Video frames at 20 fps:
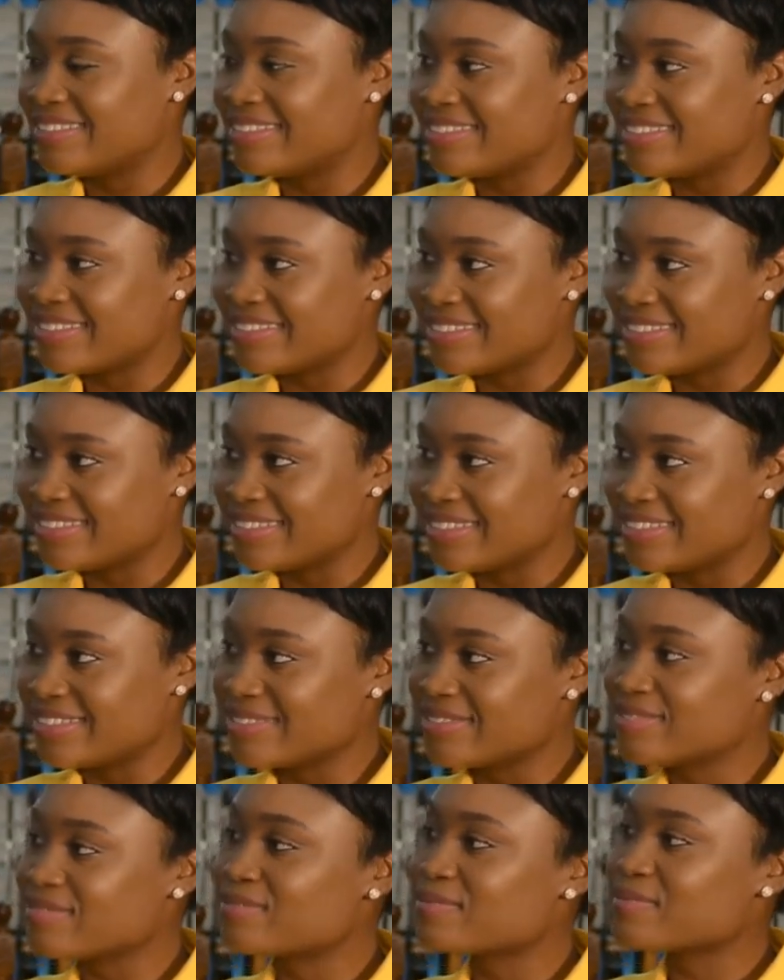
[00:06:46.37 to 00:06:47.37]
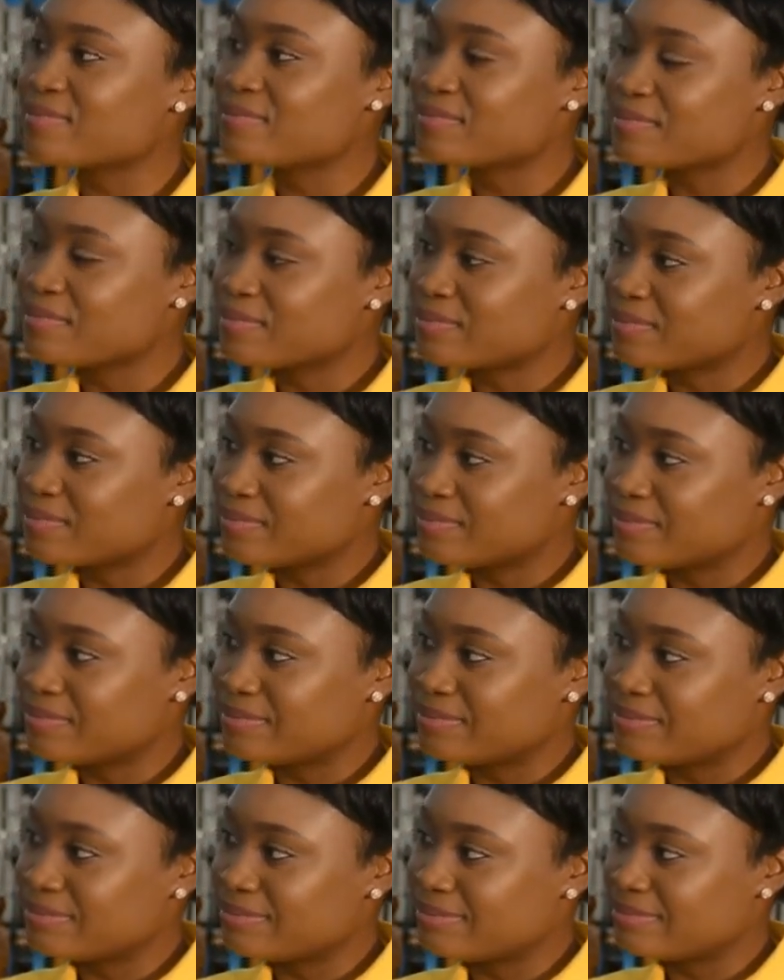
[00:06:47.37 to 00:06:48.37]

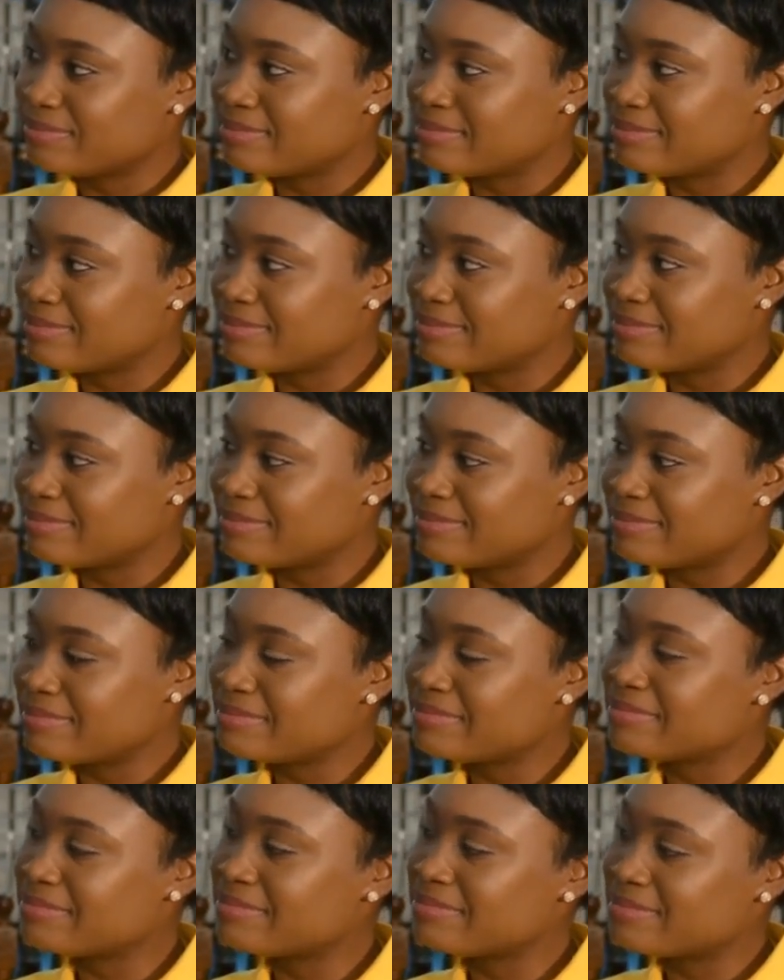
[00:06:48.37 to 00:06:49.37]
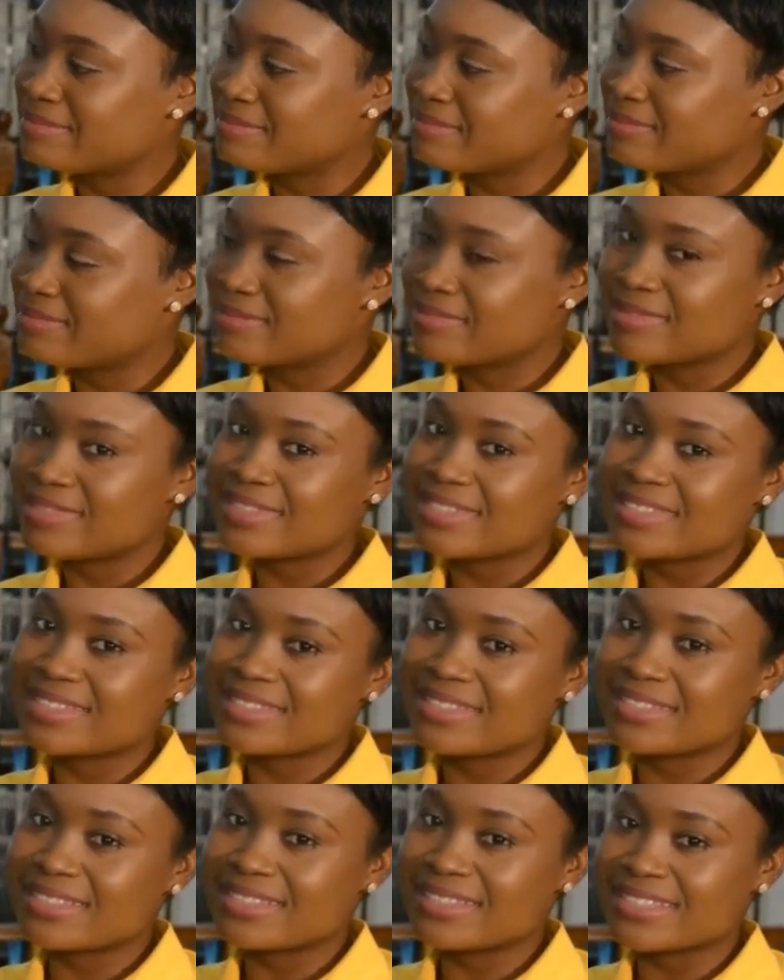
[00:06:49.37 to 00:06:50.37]

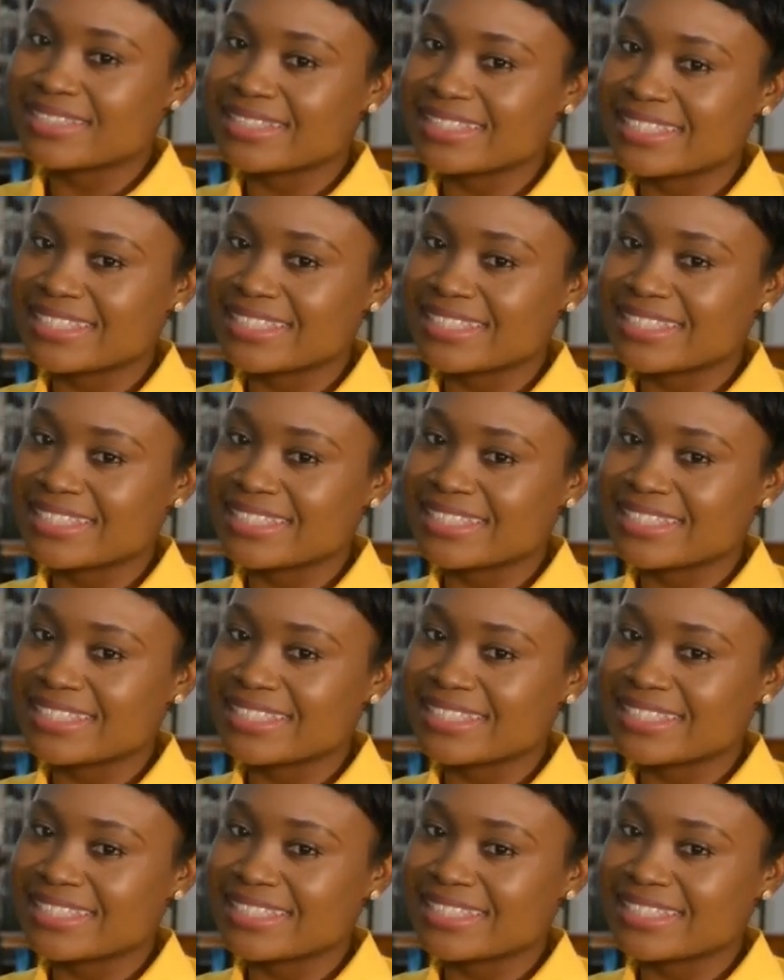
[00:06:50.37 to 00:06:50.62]
[no speech]